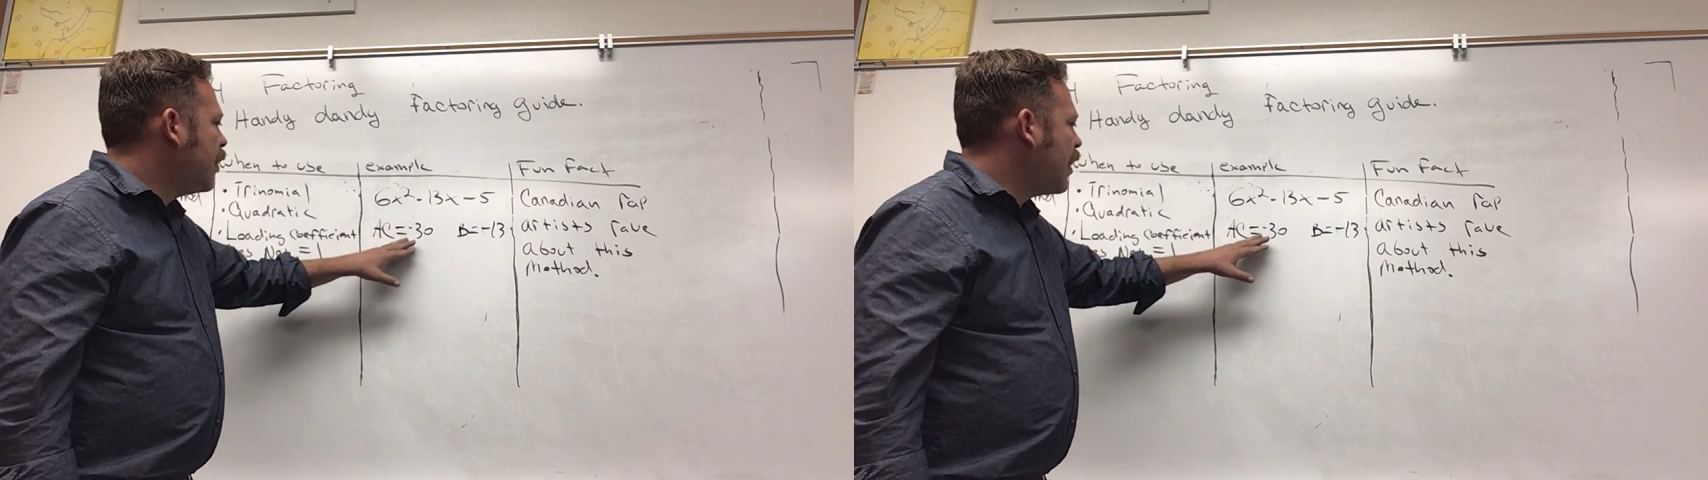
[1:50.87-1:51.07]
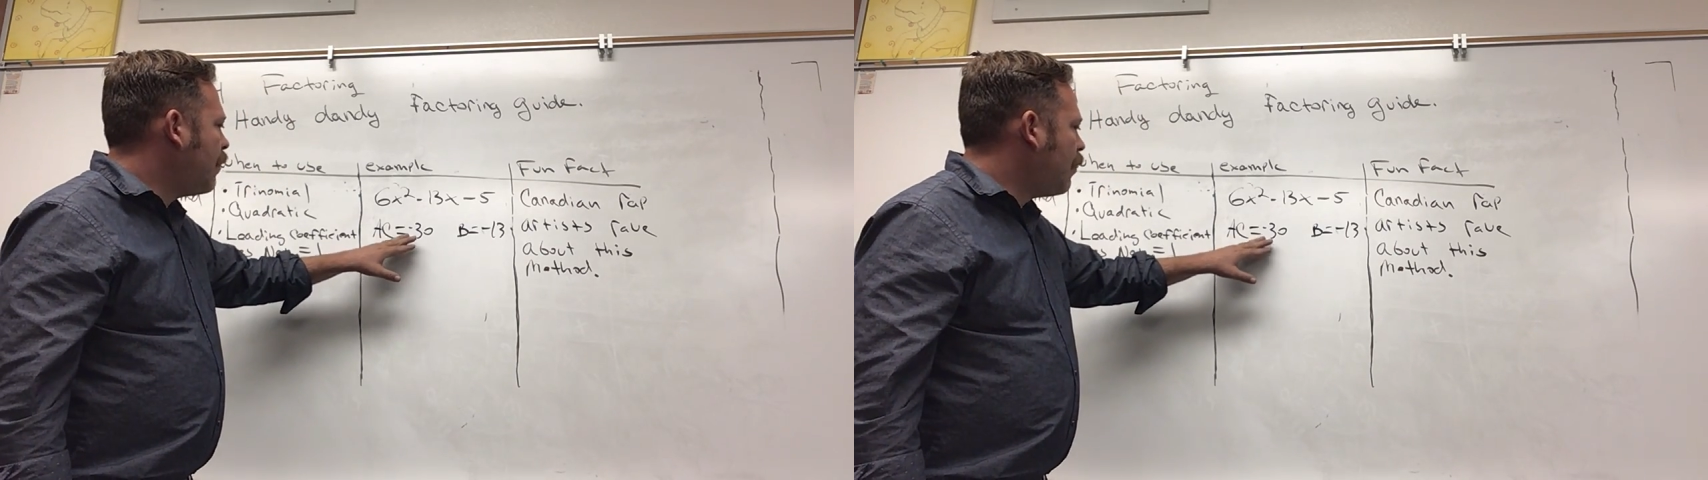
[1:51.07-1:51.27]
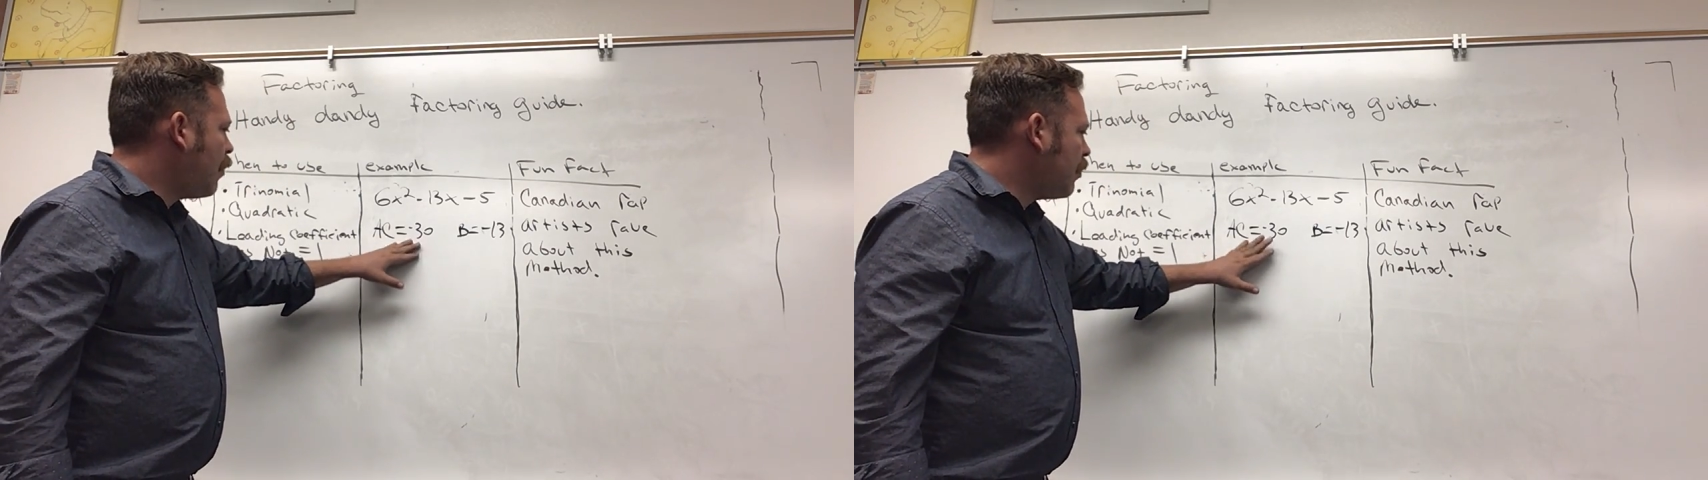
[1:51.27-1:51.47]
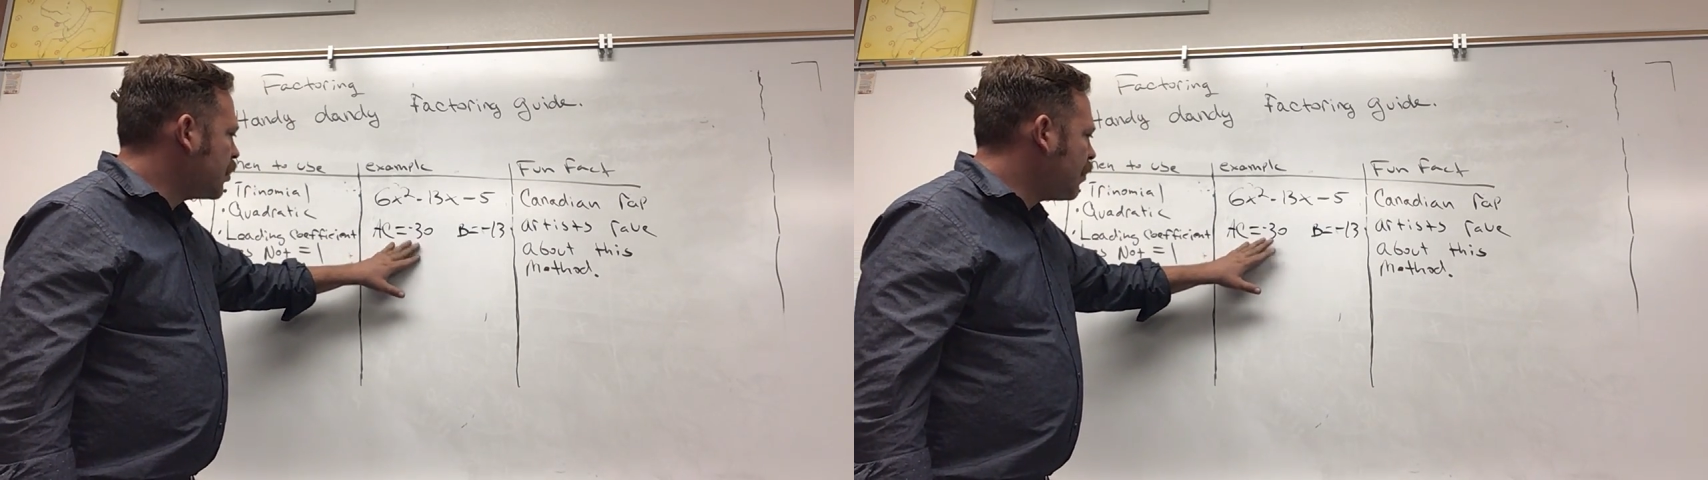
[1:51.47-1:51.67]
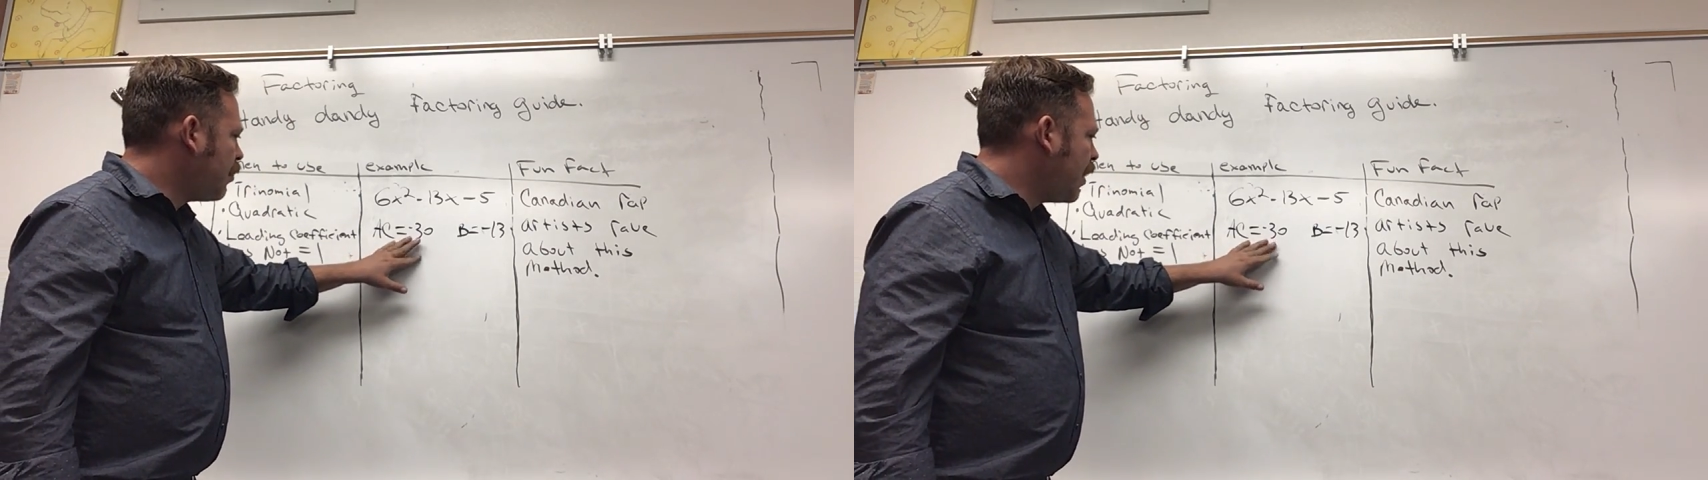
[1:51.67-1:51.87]
that
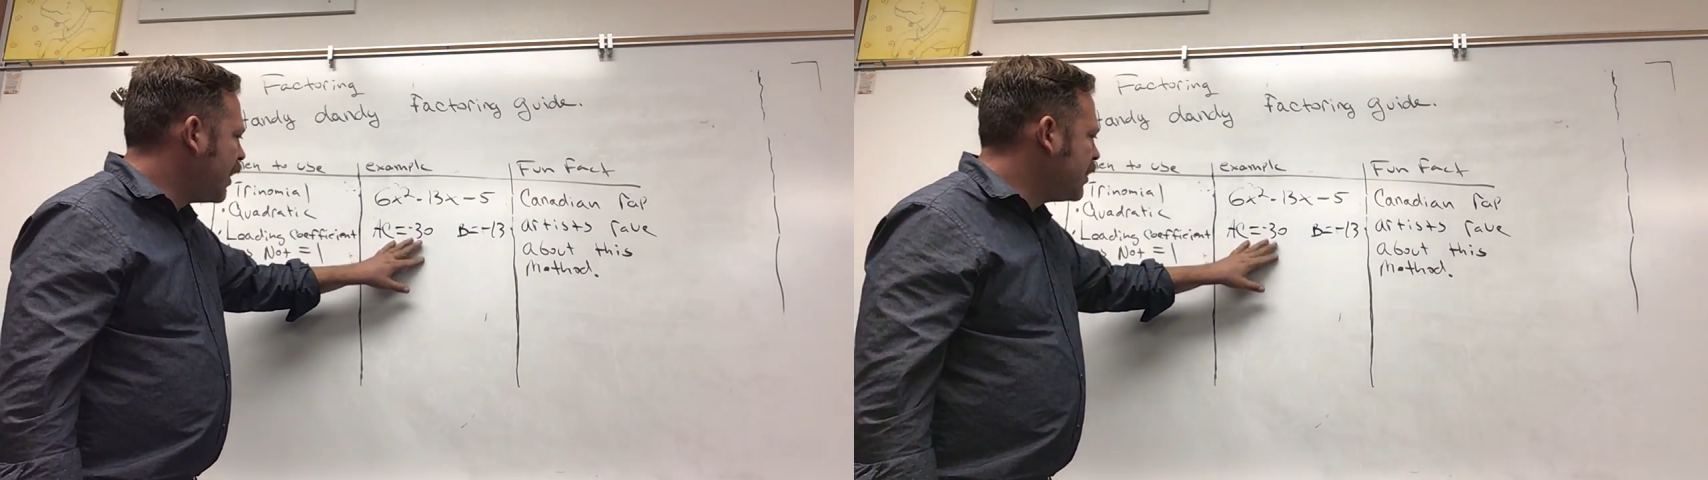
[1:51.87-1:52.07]
multiply